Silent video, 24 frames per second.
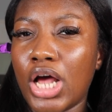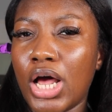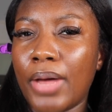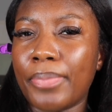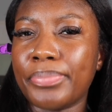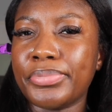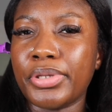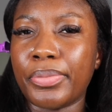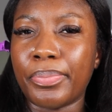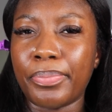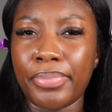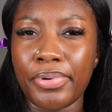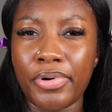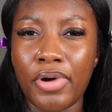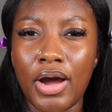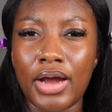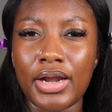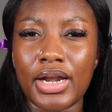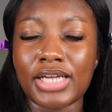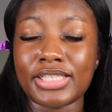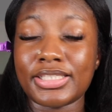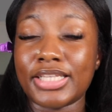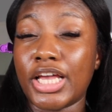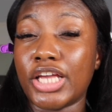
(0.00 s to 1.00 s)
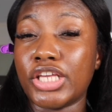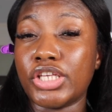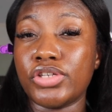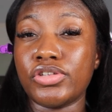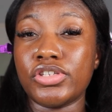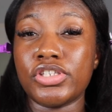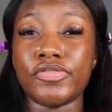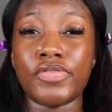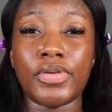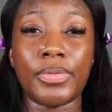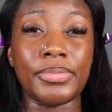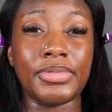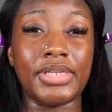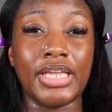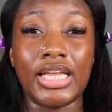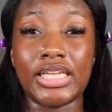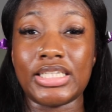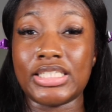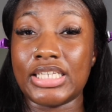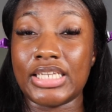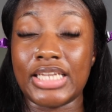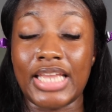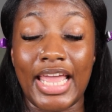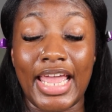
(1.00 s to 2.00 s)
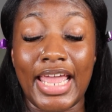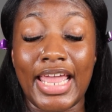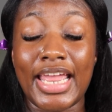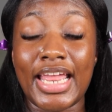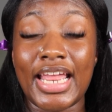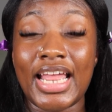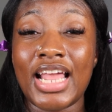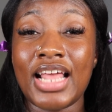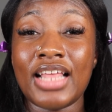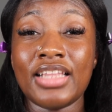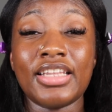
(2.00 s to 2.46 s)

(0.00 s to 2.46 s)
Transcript: up the products I use from day to day,